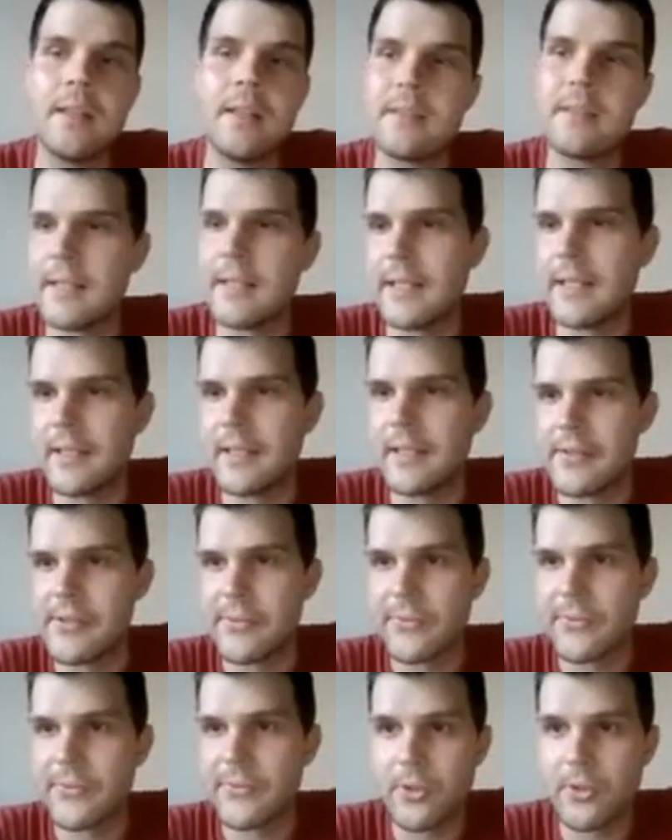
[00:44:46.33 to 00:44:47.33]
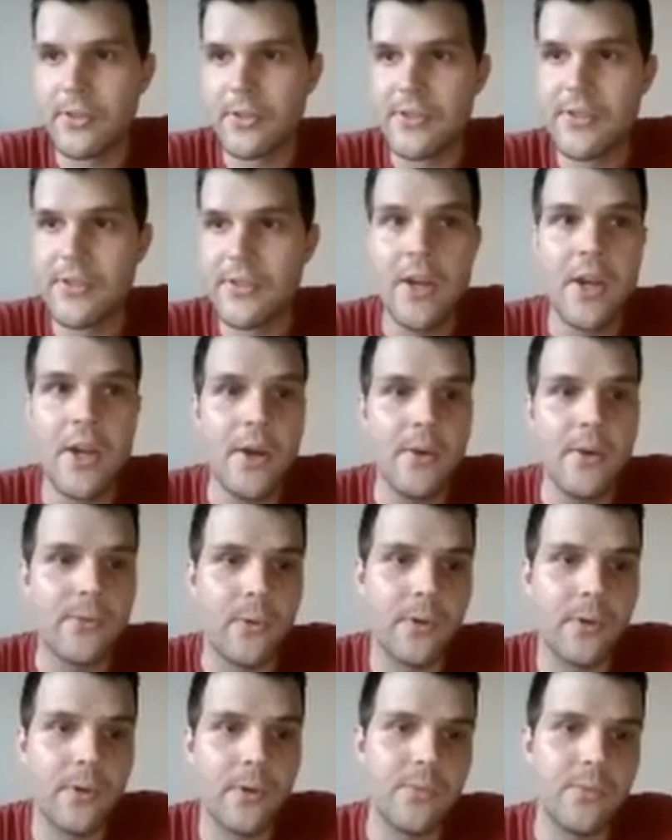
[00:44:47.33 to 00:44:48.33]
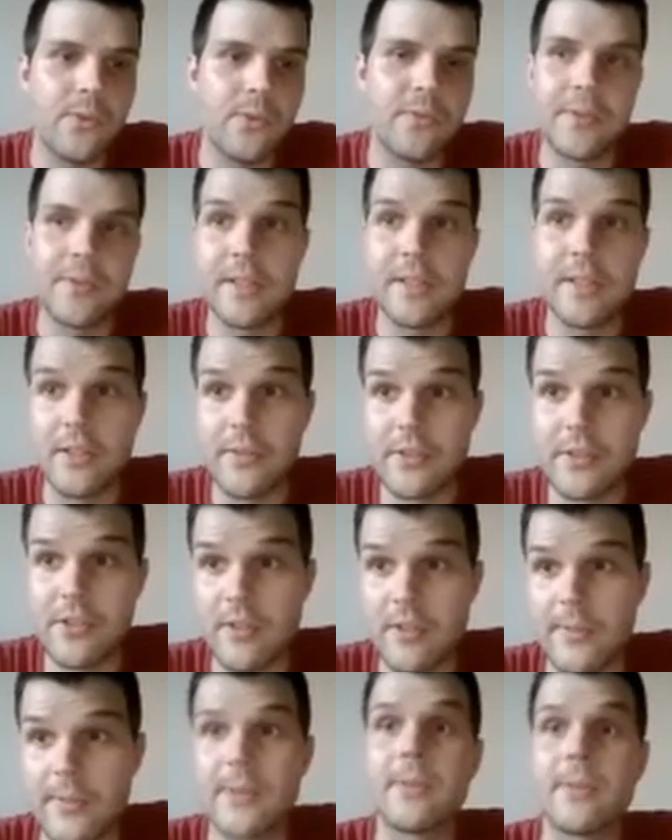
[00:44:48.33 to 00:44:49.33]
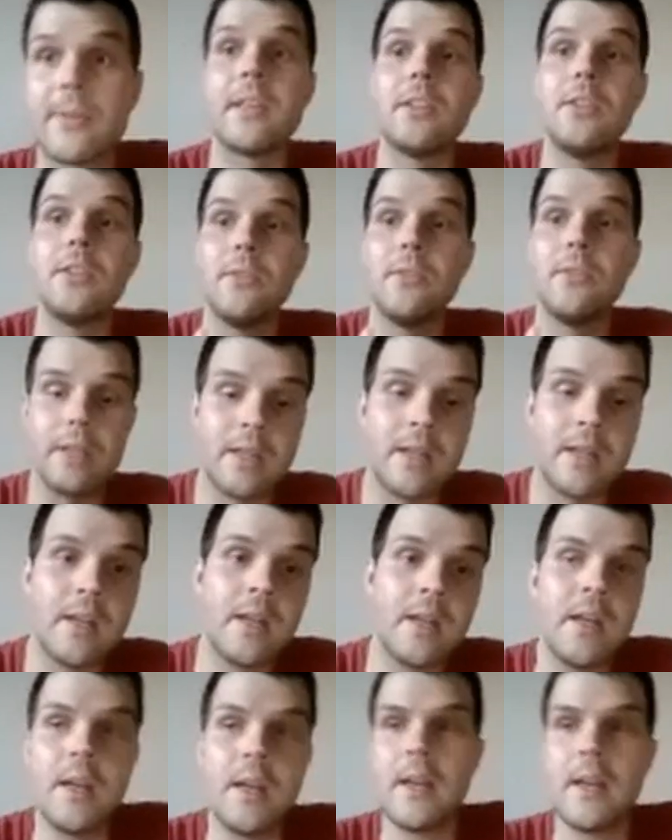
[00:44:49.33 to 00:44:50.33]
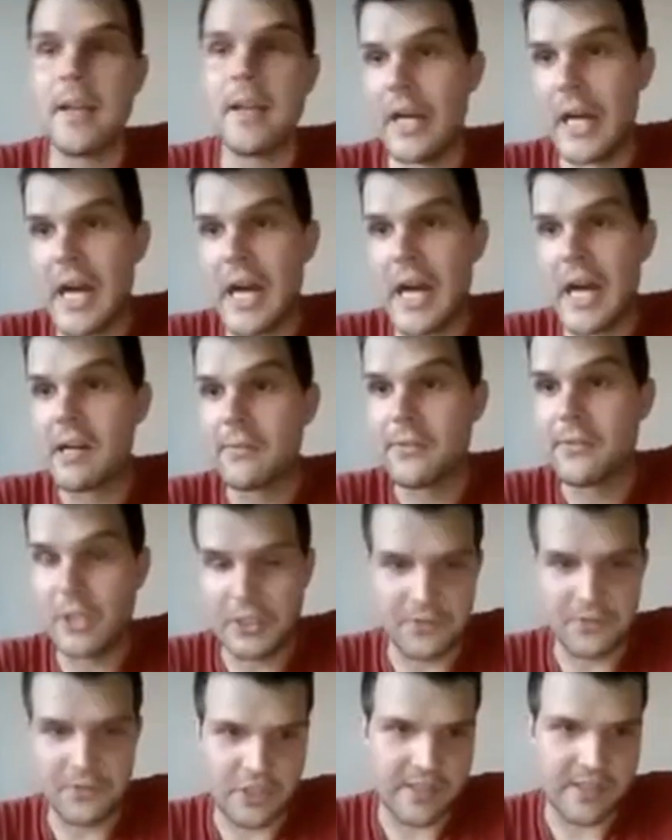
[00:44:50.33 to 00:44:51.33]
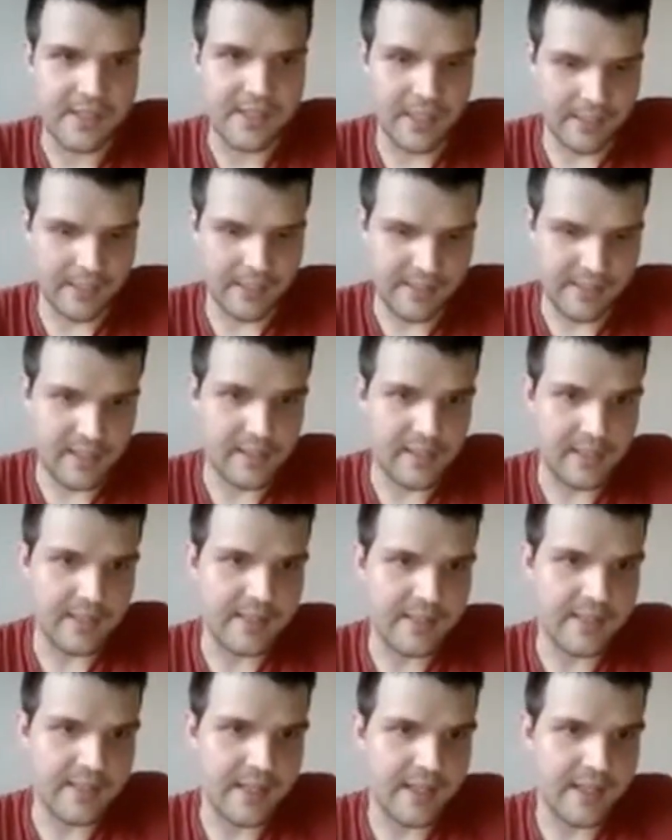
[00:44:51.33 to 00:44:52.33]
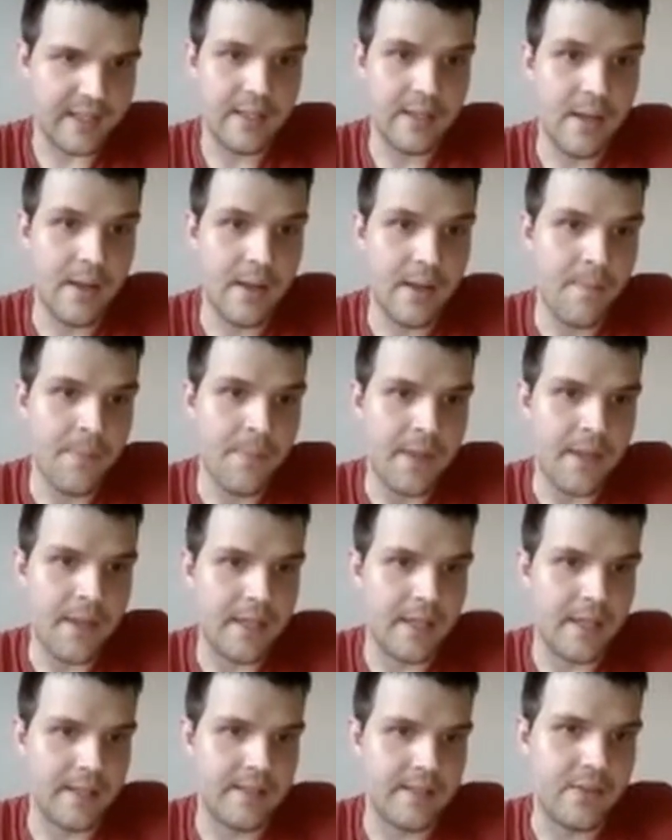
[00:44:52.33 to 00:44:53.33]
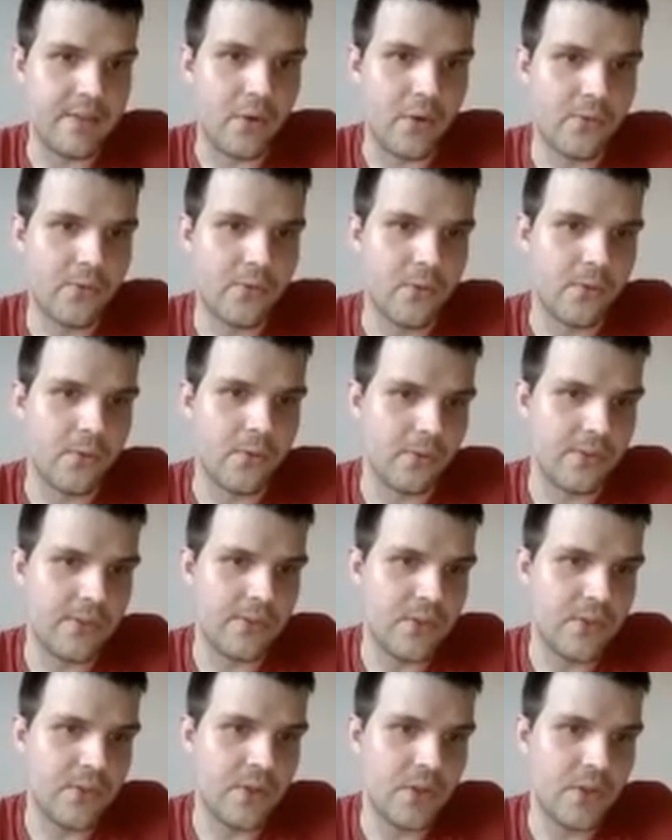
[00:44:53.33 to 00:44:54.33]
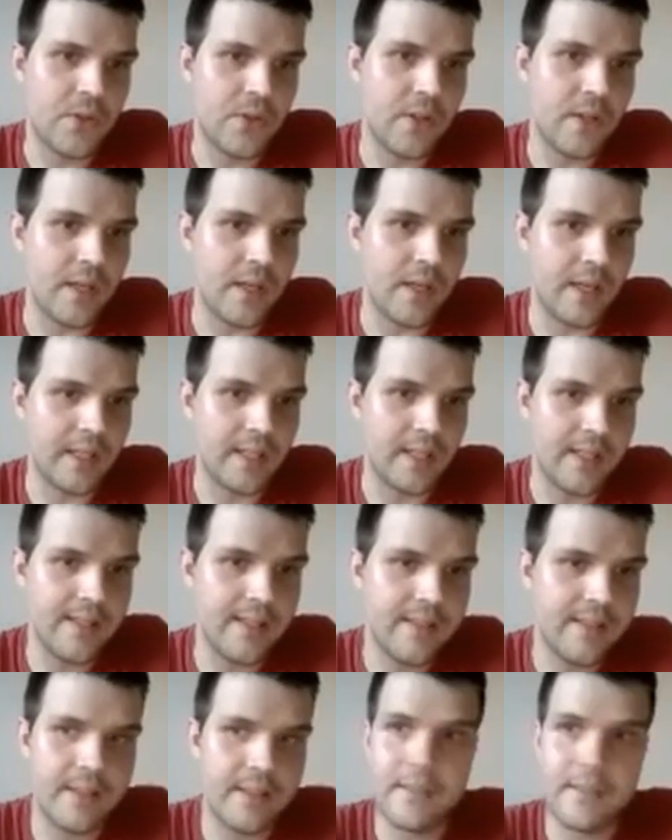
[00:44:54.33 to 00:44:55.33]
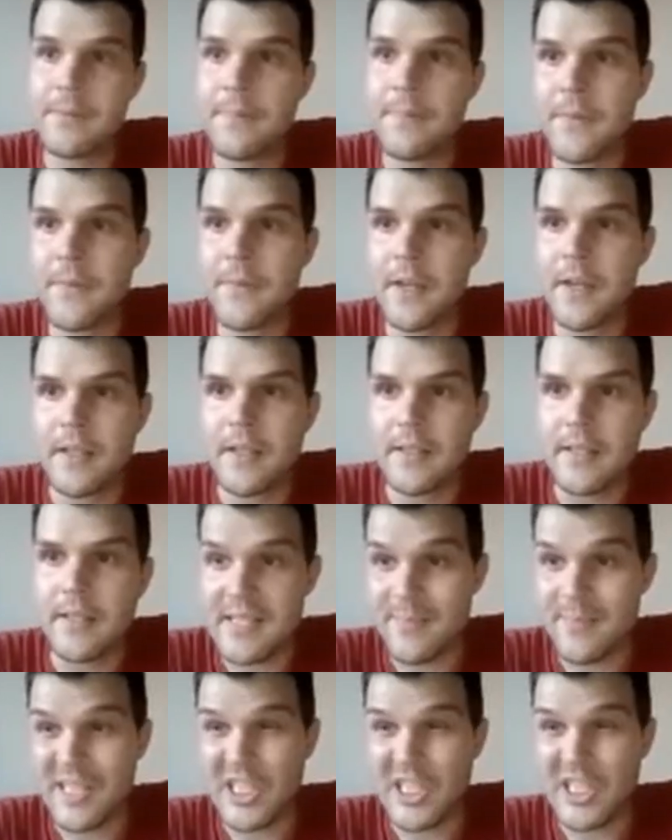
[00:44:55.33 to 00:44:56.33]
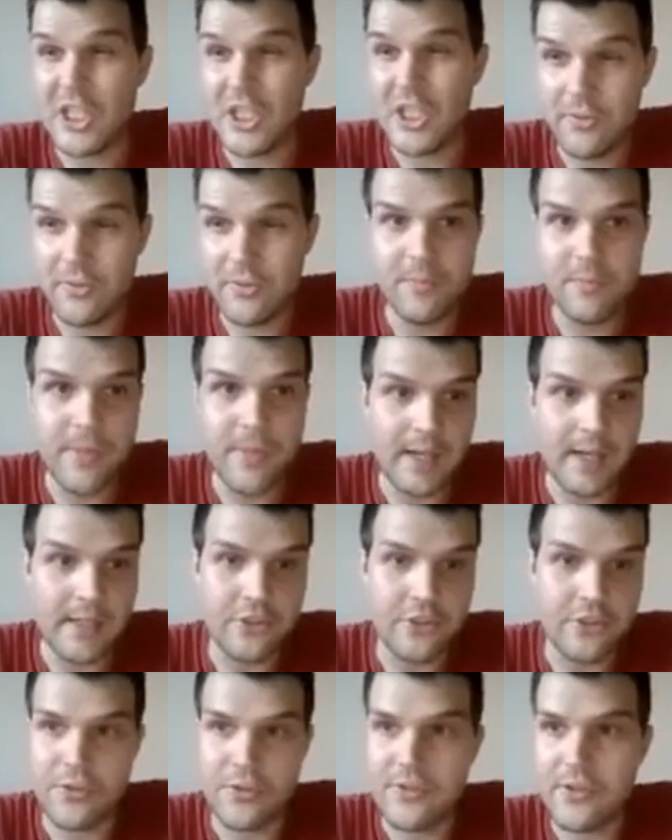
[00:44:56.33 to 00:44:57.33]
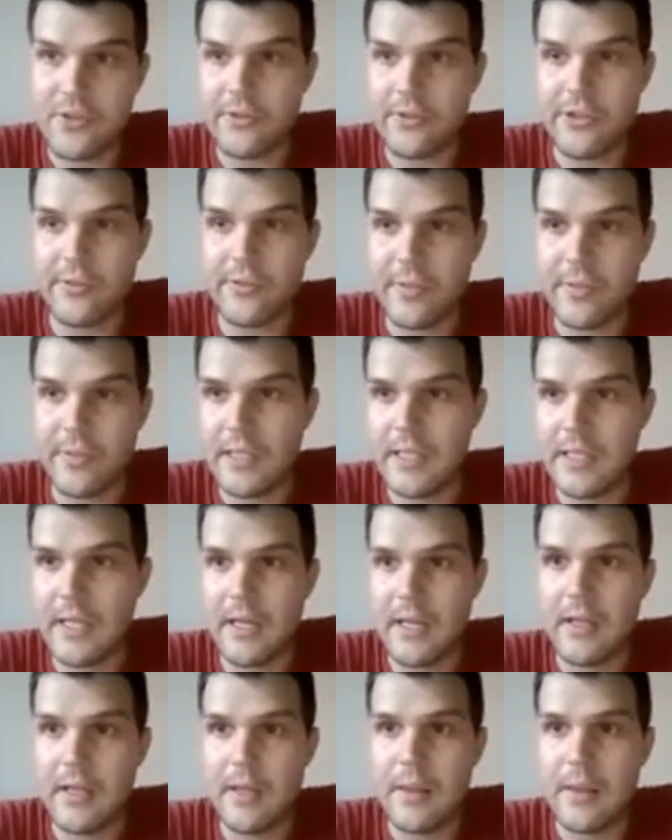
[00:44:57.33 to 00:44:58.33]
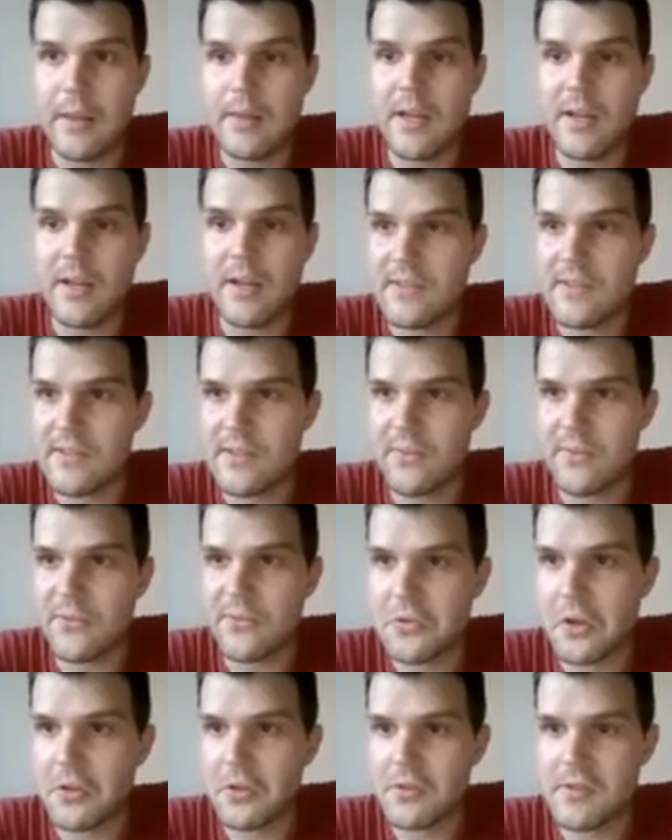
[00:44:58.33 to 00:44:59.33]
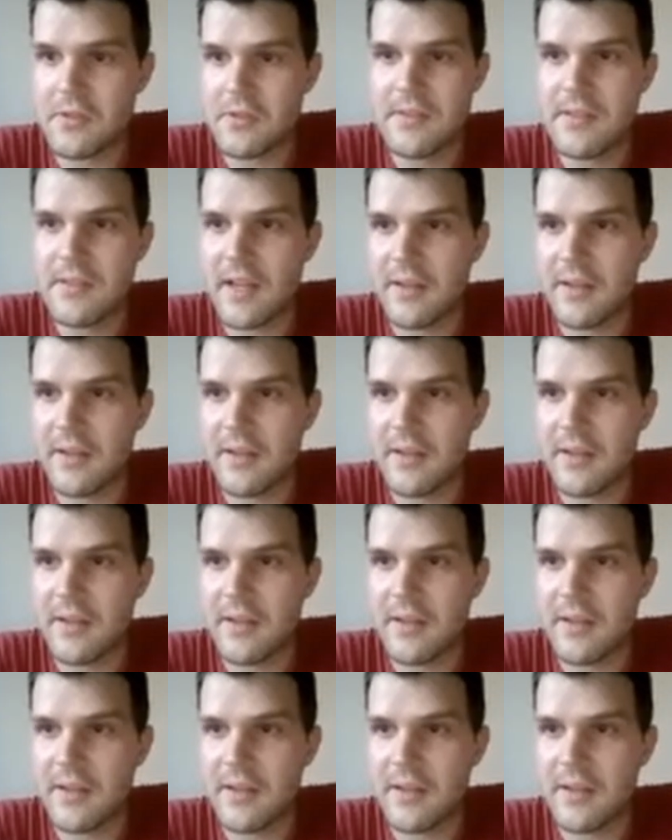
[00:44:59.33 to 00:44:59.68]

Die Linke is of course for the movement in the Christian Democratic Union, uh, after you've just seen the statistics, is of course against it. There has been a huge backlash on social media, thousands of trolls.